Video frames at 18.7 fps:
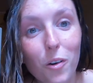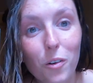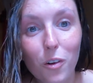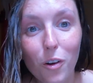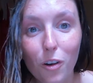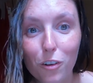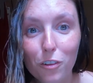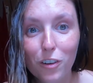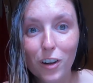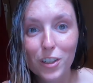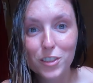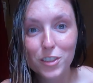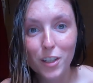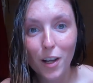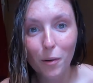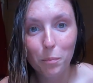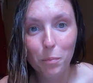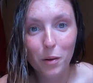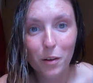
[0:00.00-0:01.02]
Roll a fresh
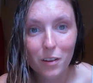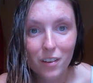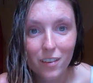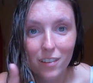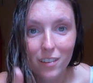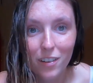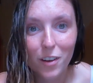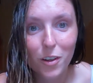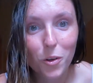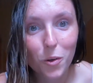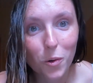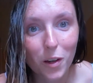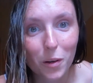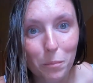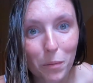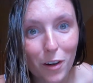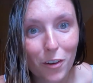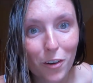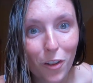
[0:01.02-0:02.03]
step,
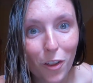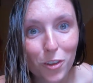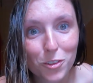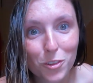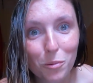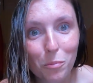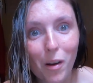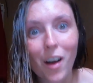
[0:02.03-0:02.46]
quick beer in hostel